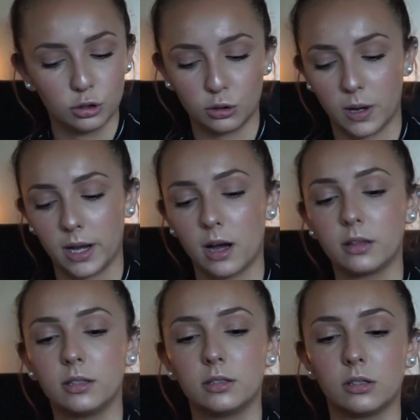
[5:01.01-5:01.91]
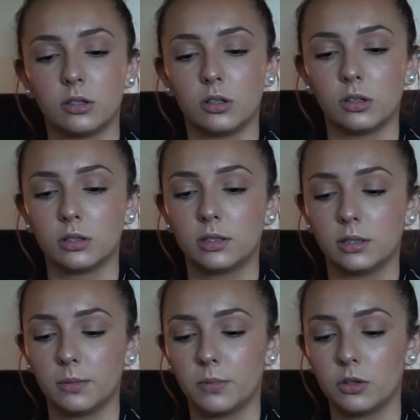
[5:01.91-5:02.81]
So I got these little
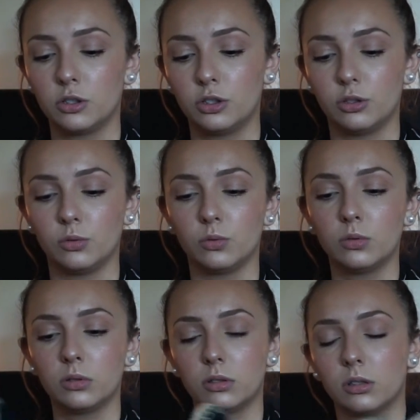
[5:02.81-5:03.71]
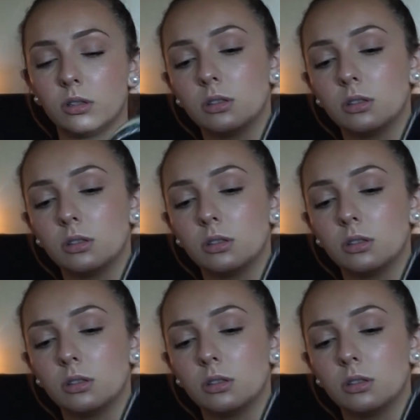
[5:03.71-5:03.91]
slip-on shoes